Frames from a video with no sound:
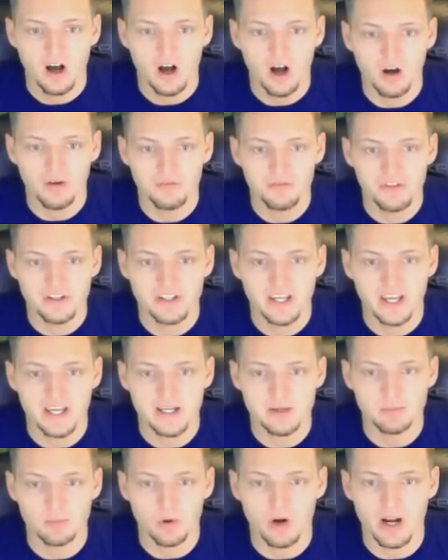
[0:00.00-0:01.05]
of the
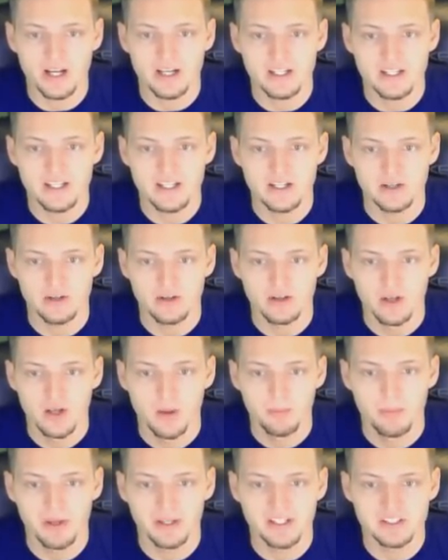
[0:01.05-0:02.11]
game right here.
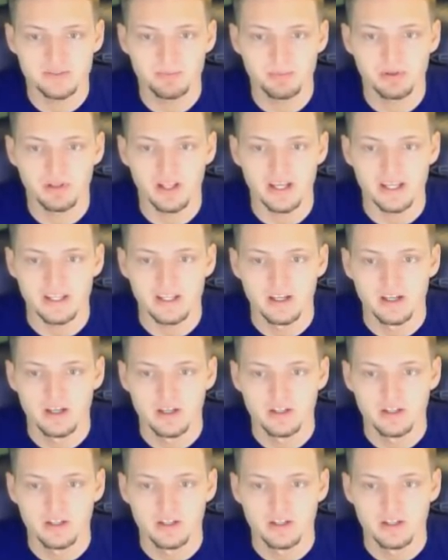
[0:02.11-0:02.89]
Biggest play.